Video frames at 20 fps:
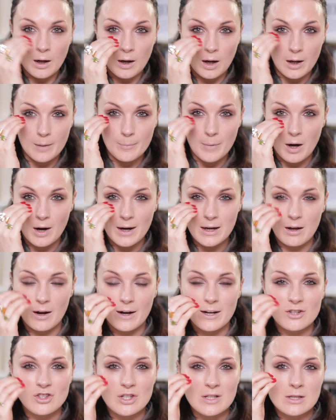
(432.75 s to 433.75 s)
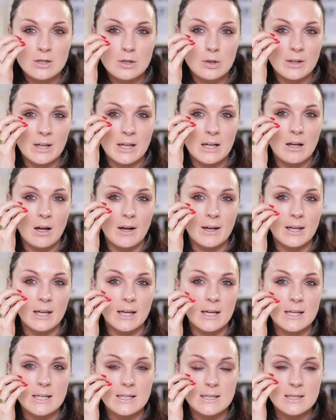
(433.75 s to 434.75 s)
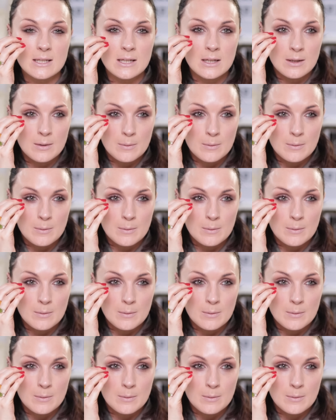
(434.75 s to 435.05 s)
eyeliner just looking like it is